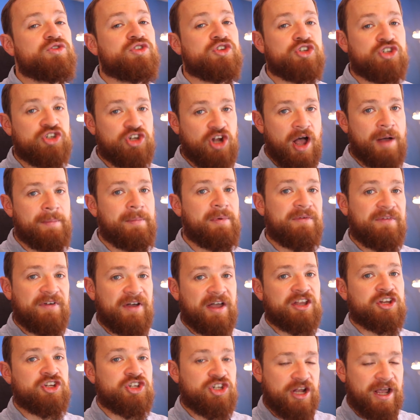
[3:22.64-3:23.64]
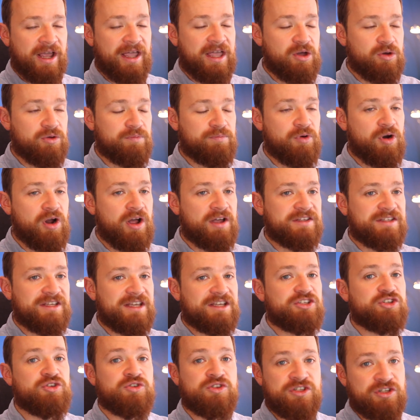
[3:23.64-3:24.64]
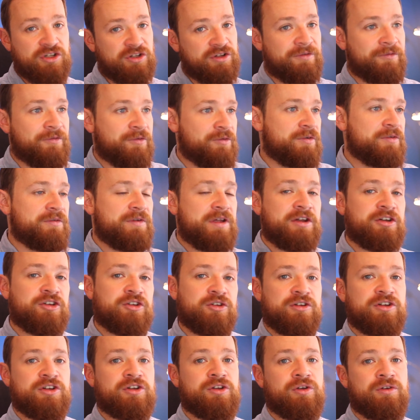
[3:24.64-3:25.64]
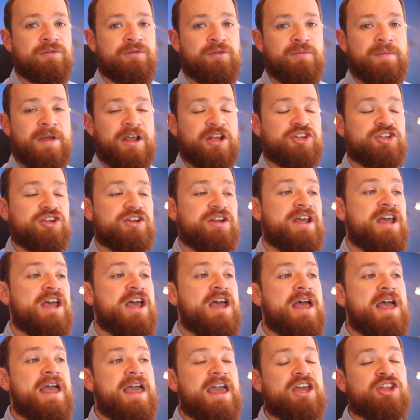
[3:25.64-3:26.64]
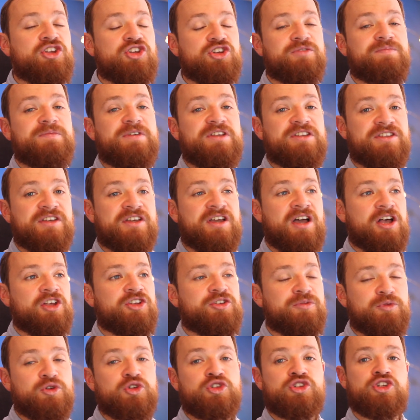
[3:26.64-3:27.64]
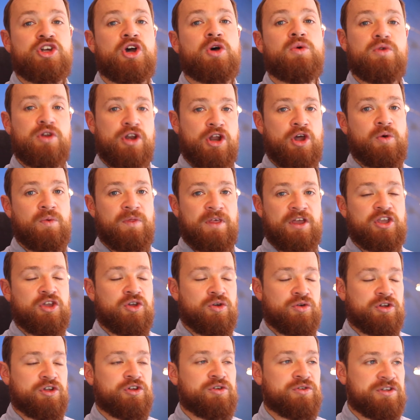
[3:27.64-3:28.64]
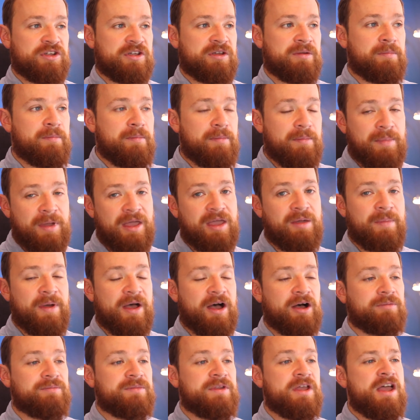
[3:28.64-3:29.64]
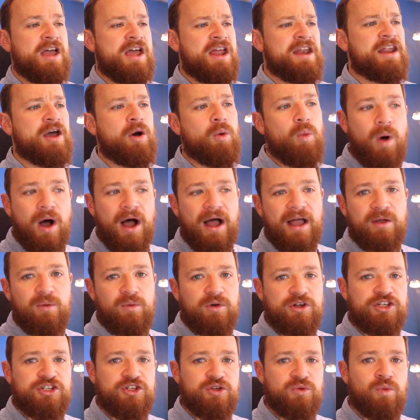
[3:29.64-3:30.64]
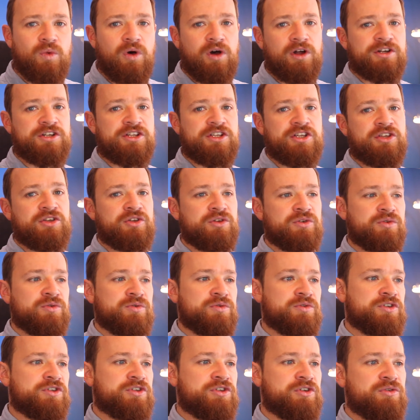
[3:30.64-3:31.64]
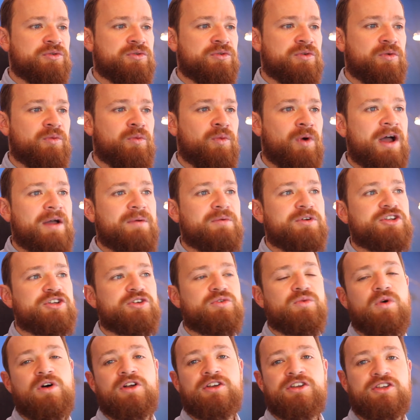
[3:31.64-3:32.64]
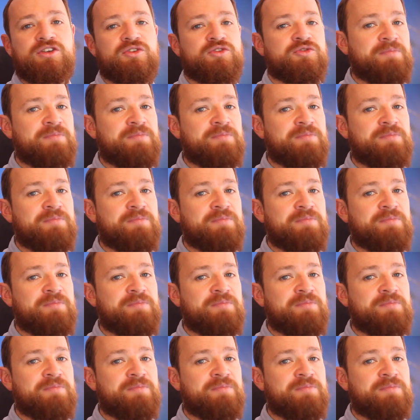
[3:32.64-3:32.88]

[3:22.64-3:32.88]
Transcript: the Shopify checkout process. You still enter in your information. It just means the customers don't know that you're using PayPal. Now, why would you want to use to, why would you want to use